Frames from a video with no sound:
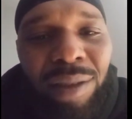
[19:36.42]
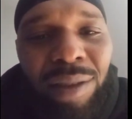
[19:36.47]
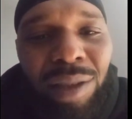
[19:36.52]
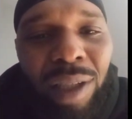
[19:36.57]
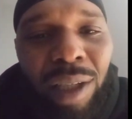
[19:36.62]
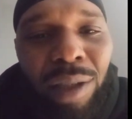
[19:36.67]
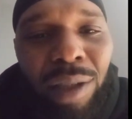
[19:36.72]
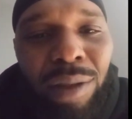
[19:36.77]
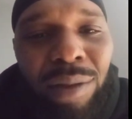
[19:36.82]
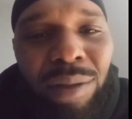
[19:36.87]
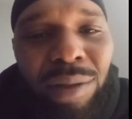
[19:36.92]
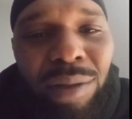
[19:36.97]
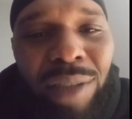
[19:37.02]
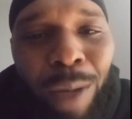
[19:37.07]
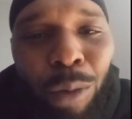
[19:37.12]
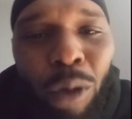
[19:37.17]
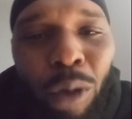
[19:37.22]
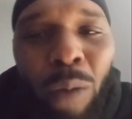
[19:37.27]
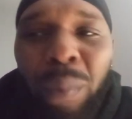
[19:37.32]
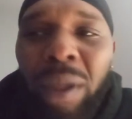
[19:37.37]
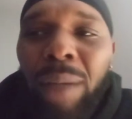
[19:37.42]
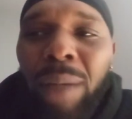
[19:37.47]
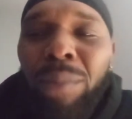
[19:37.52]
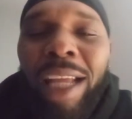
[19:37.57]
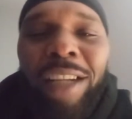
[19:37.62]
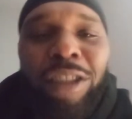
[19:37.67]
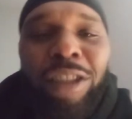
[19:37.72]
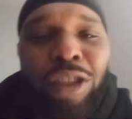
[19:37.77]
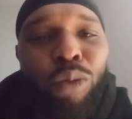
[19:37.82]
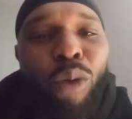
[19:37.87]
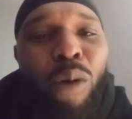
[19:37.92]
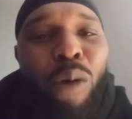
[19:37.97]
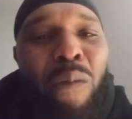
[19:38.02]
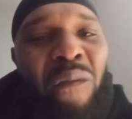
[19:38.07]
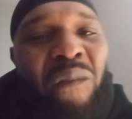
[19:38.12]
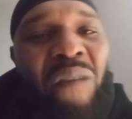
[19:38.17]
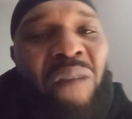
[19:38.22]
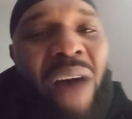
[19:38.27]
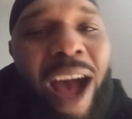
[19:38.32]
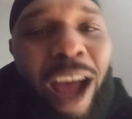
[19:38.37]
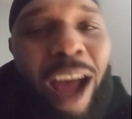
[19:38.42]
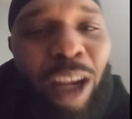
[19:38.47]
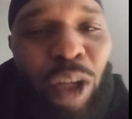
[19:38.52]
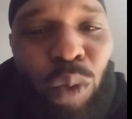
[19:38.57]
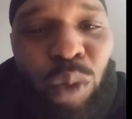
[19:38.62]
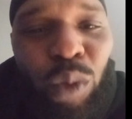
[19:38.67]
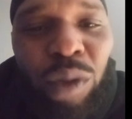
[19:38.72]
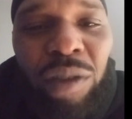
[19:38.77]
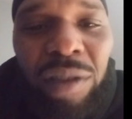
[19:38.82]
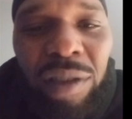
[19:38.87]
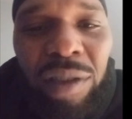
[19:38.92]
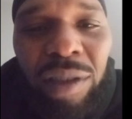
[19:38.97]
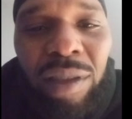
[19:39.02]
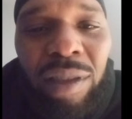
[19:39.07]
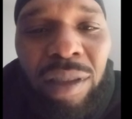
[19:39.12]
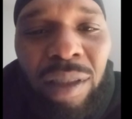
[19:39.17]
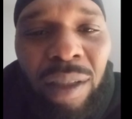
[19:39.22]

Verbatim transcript: You know they want people. They just want followers.